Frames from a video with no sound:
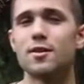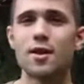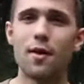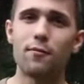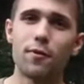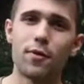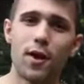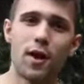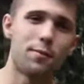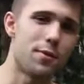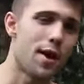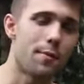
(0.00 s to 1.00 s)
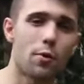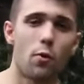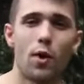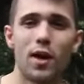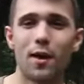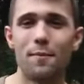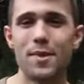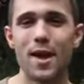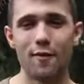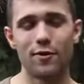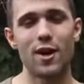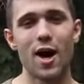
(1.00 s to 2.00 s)
time for therapy, I'm quitting, I'm
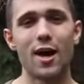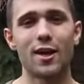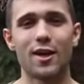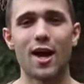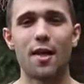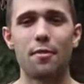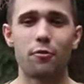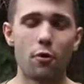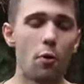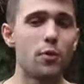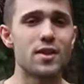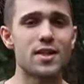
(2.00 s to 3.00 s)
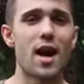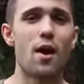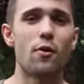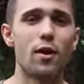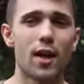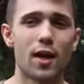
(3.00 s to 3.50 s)
never dieting again, throw in the towel.